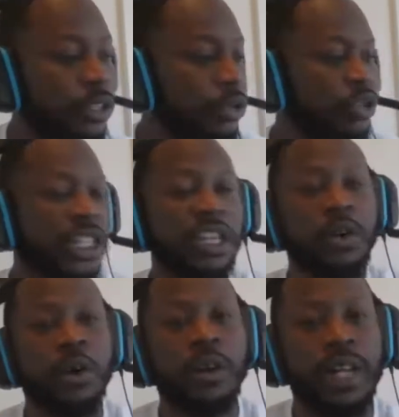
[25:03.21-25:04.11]
UC
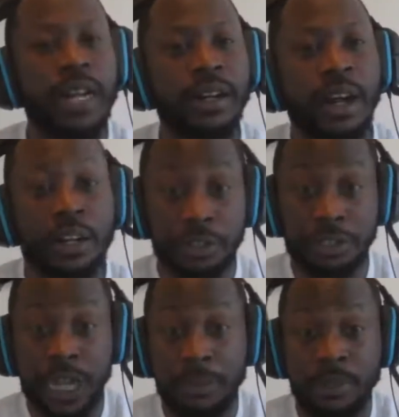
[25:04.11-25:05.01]
coordinator under
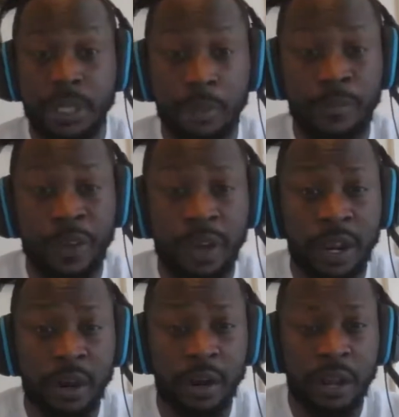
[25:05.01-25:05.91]
the Tommy
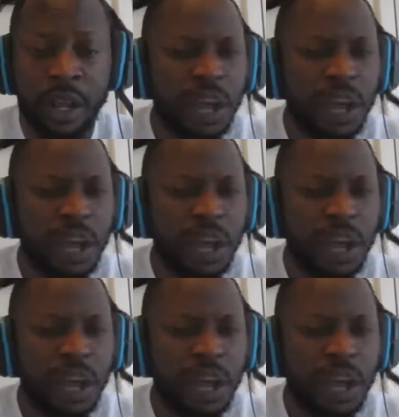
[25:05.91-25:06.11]
Tuberville era,